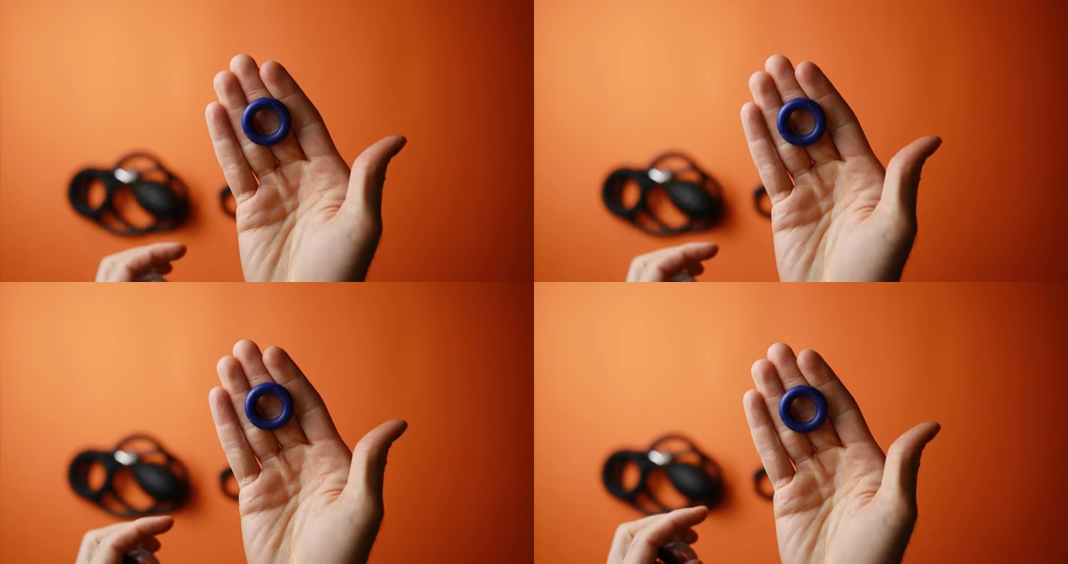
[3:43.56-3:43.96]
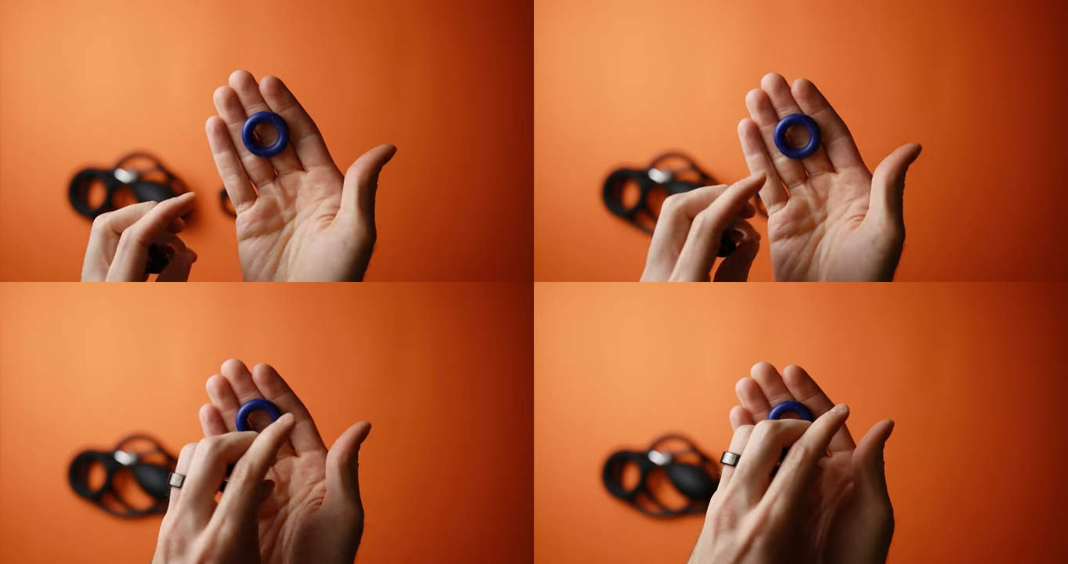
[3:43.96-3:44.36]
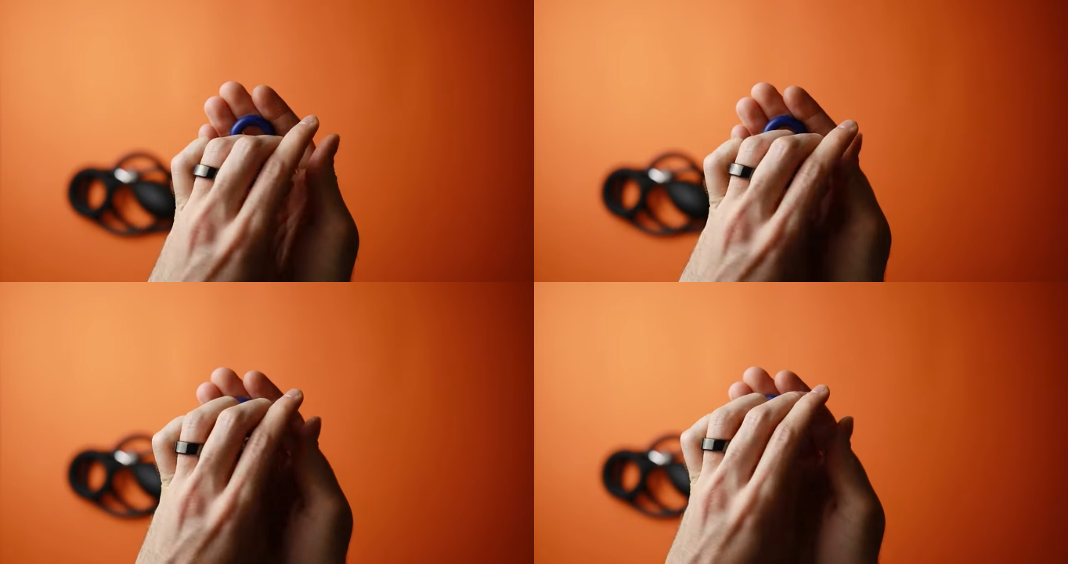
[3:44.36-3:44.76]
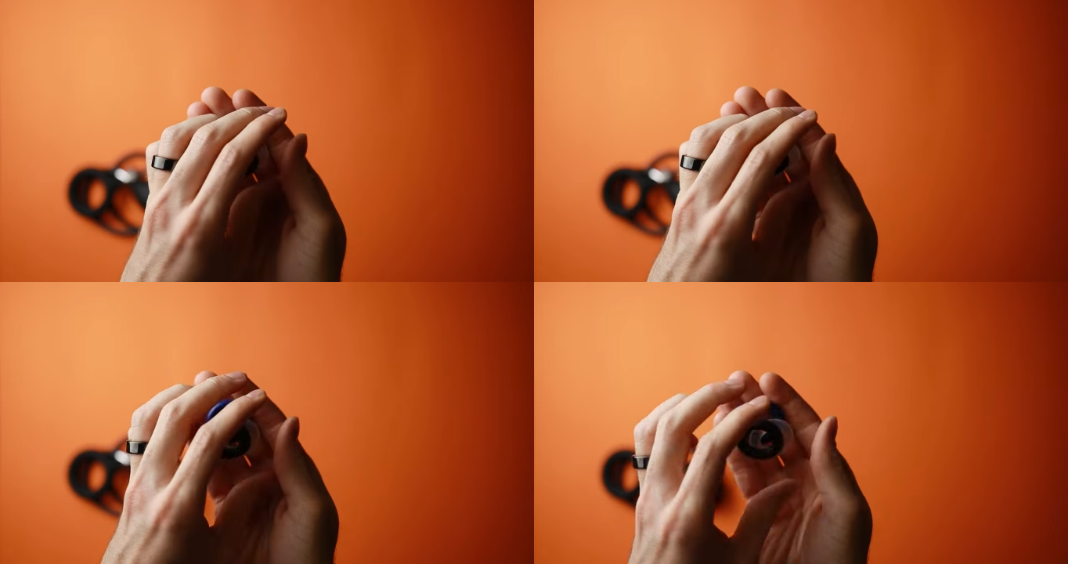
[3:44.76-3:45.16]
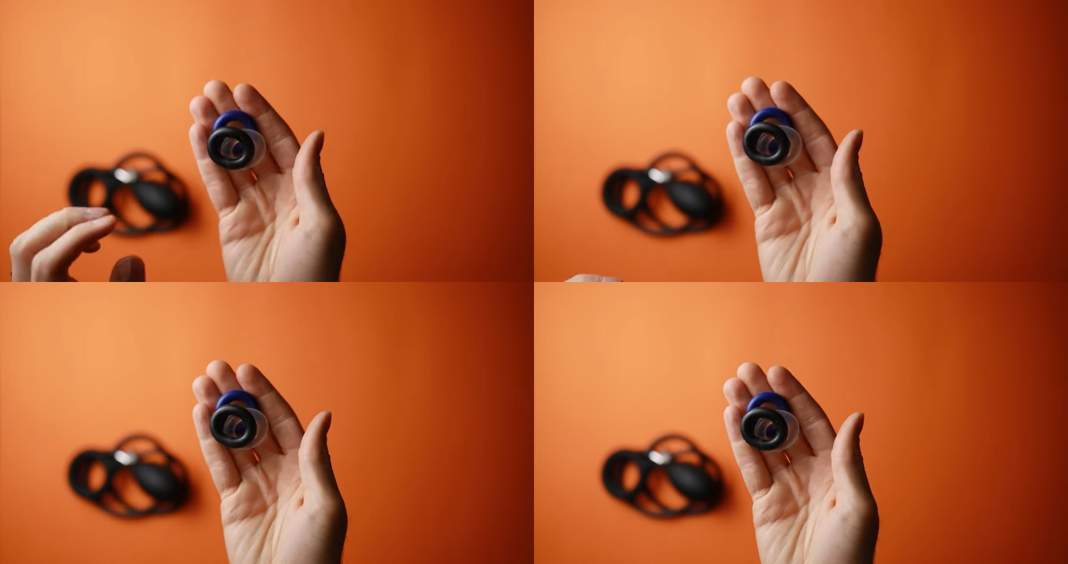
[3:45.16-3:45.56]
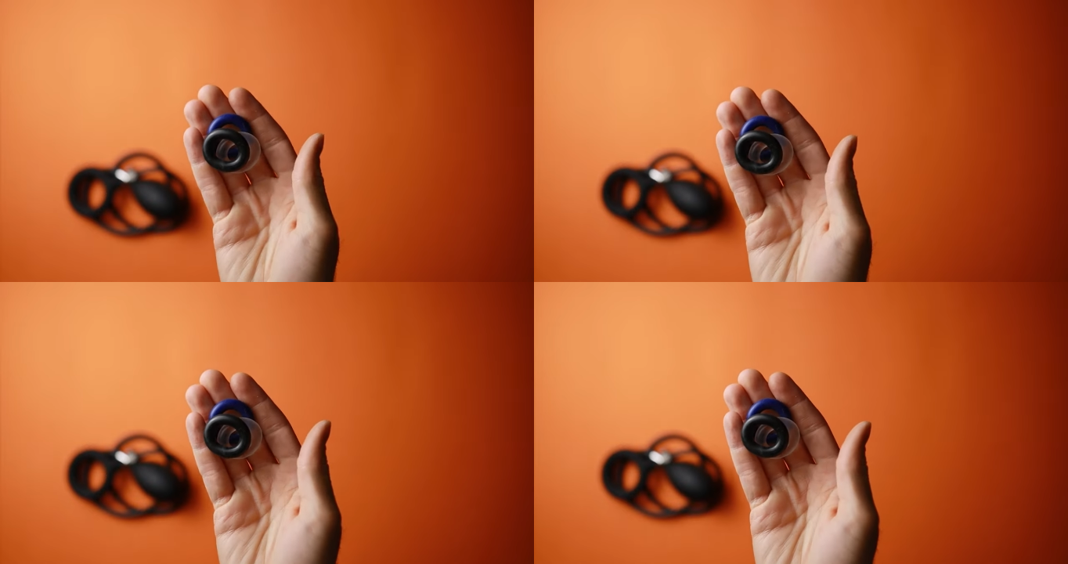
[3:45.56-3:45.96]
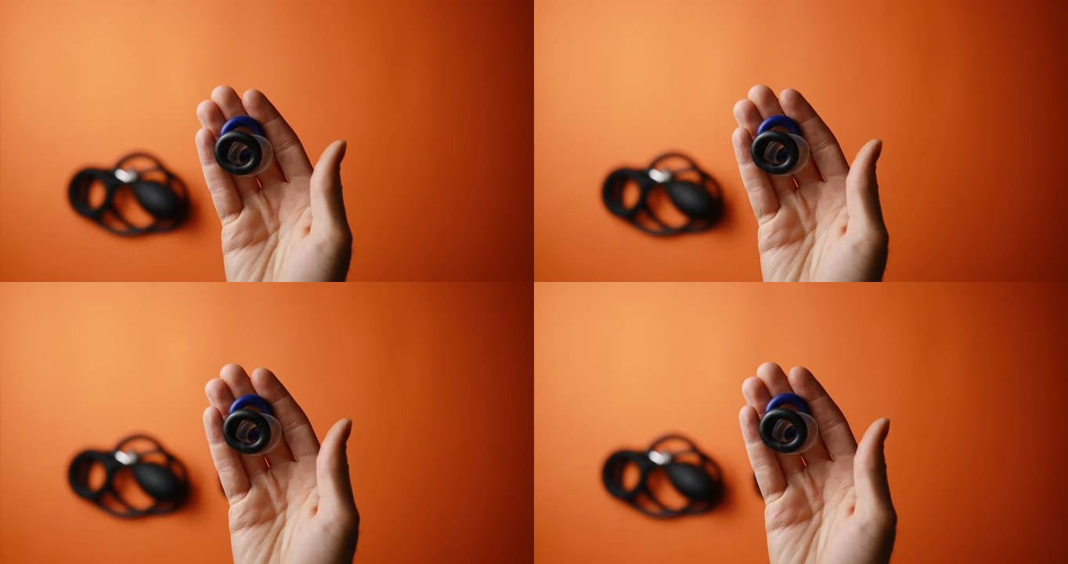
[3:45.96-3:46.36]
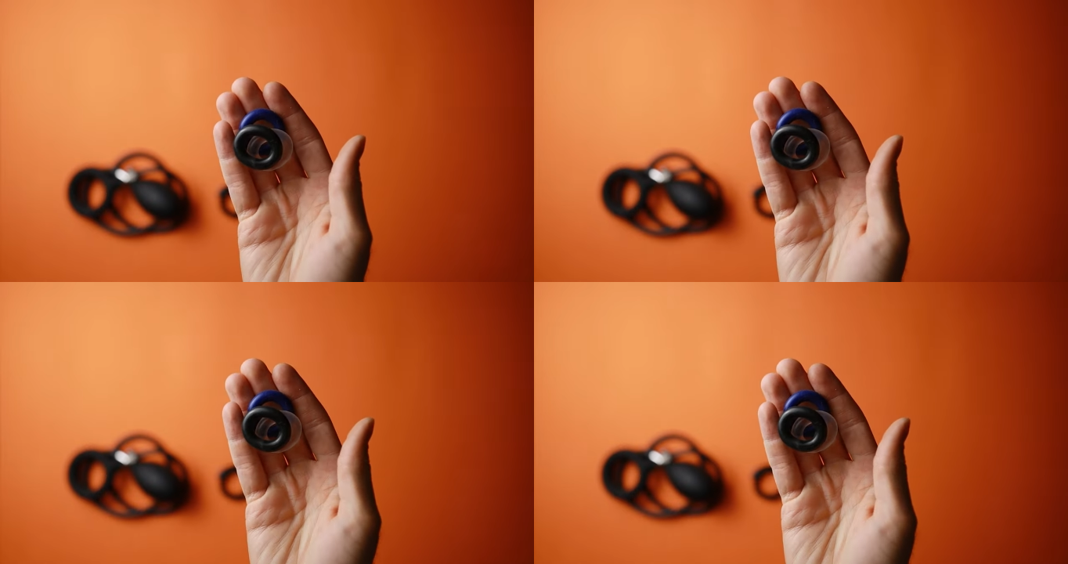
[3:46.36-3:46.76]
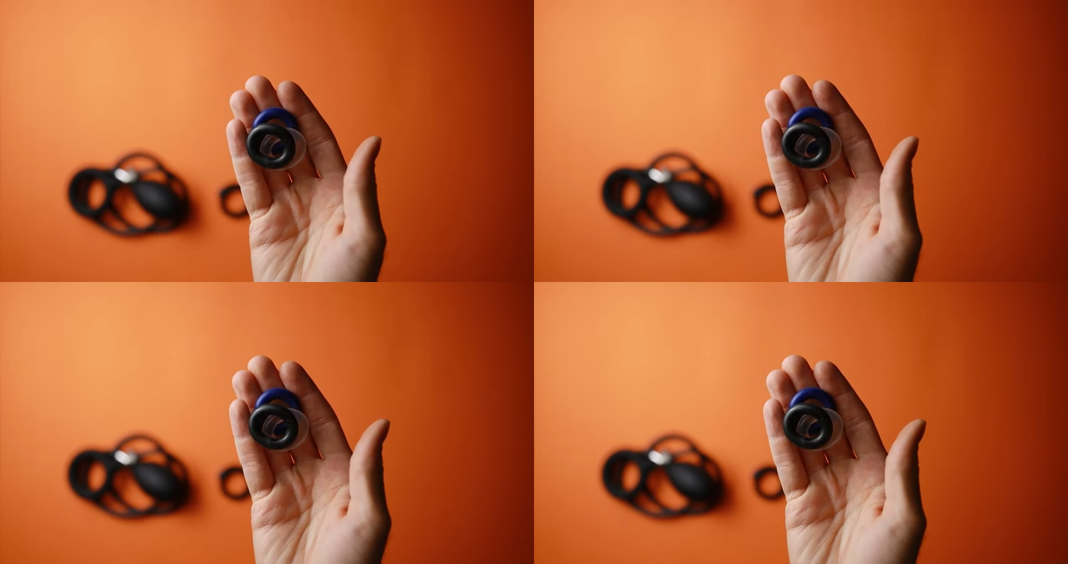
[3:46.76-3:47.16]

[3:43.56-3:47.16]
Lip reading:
No face is visible, so there are no lips to read.